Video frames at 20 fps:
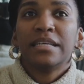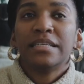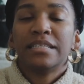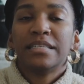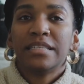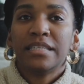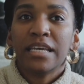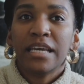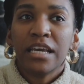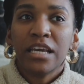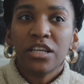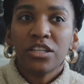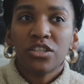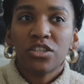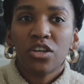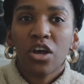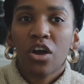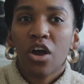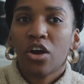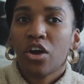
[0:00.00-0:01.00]

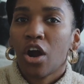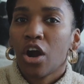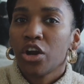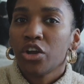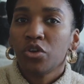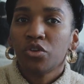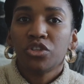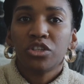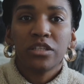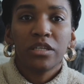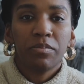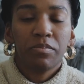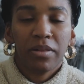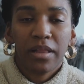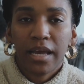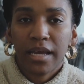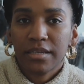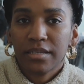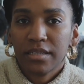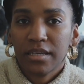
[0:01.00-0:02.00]
Seeds are usually
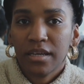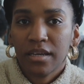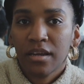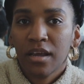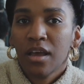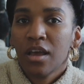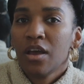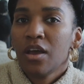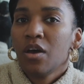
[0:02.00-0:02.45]
planted.